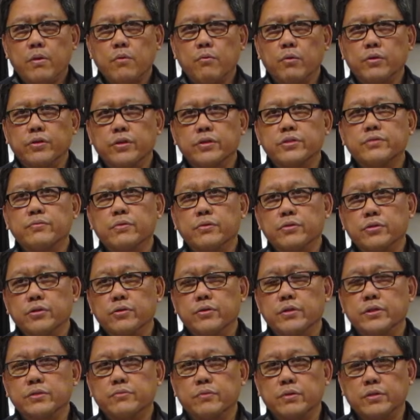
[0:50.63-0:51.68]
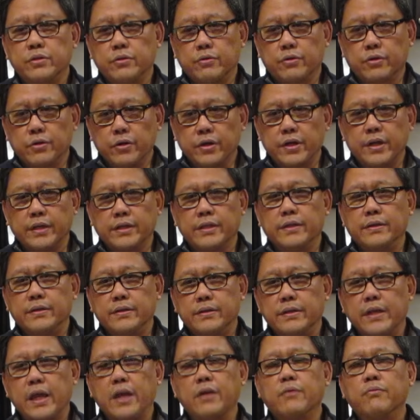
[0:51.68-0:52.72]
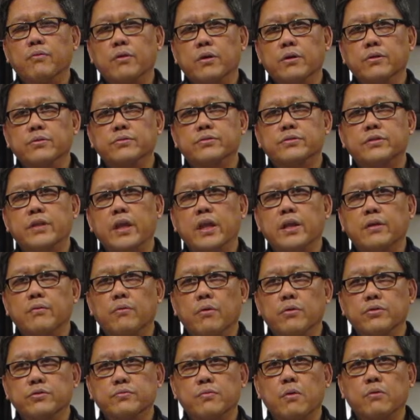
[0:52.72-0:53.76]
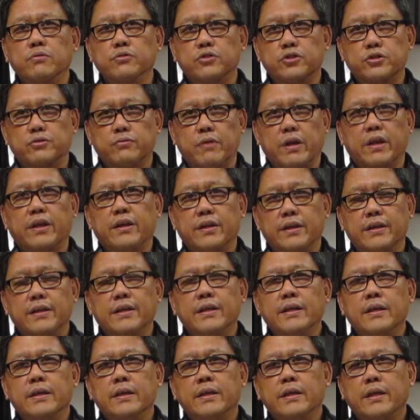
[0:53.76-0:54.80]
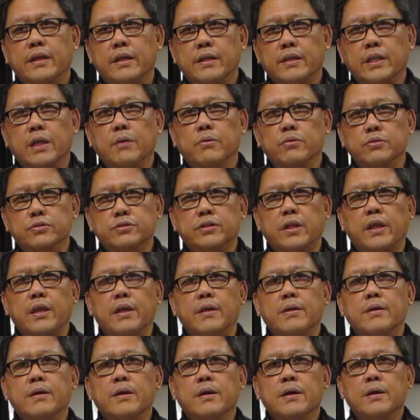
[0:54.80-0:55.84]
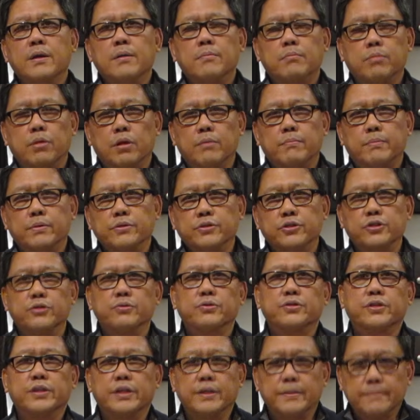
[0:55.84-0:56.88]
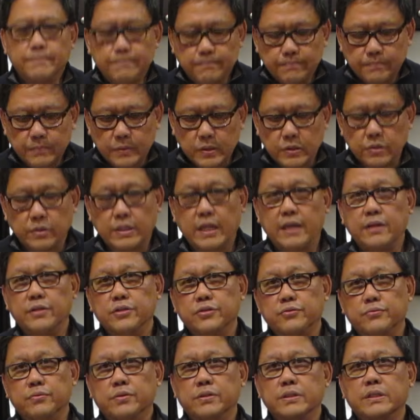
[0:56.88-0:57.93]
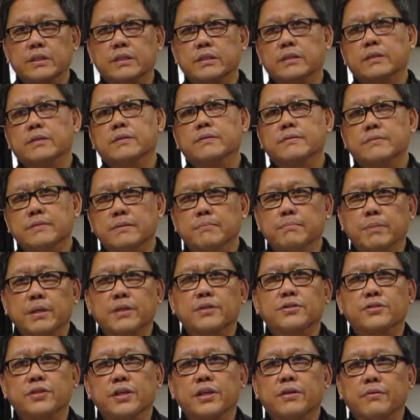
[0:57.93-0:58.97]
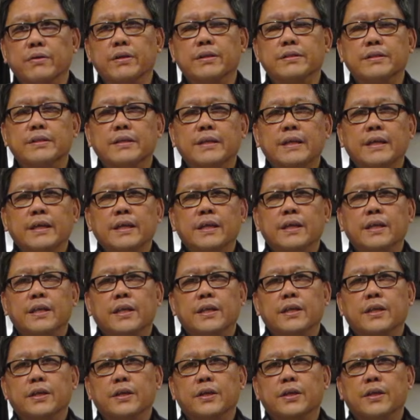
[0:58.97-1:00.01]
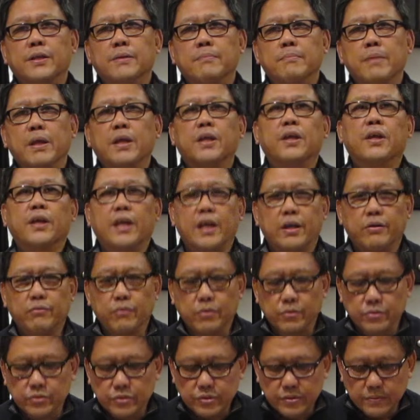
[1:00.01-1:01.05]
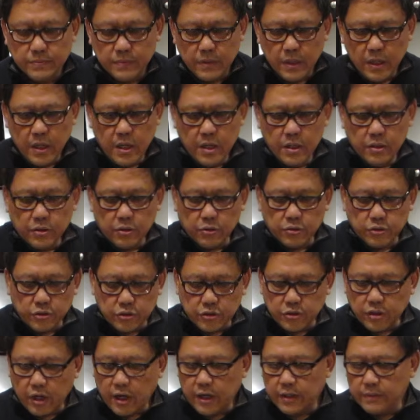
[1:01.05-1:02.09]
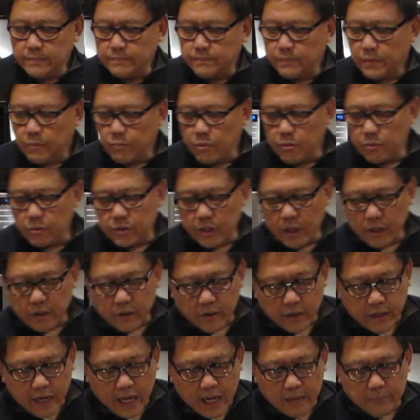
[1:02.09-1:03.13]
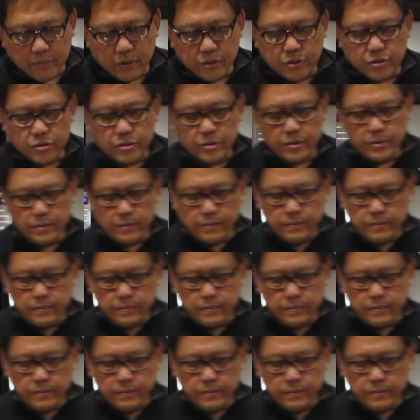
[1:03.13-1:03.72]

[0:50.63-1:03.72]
What this will do is when you're cooking the egg rolls won't shrink, and they will stay plump and juicy. So that is really the big secret in making egg rolls. So to start, we will take our cabbage,